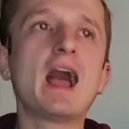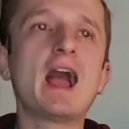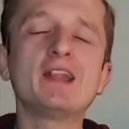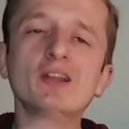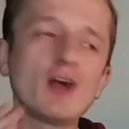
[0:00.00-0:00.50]

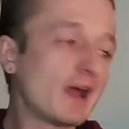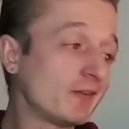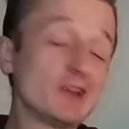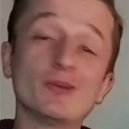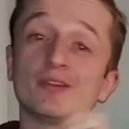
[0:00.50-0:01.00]
and you don't have
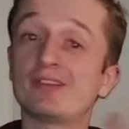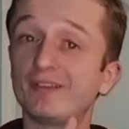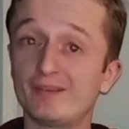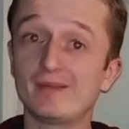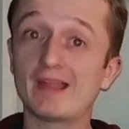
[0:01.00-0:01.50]
to
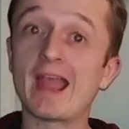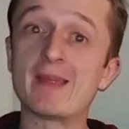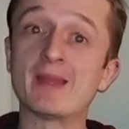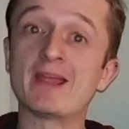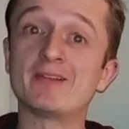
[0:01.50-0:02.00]
use
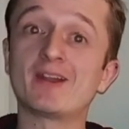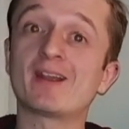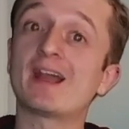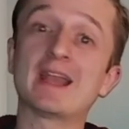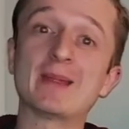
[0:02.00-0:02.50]
A
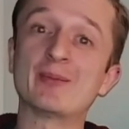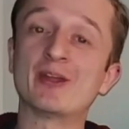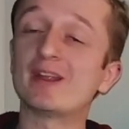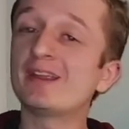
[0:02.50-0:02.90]
major and A minor.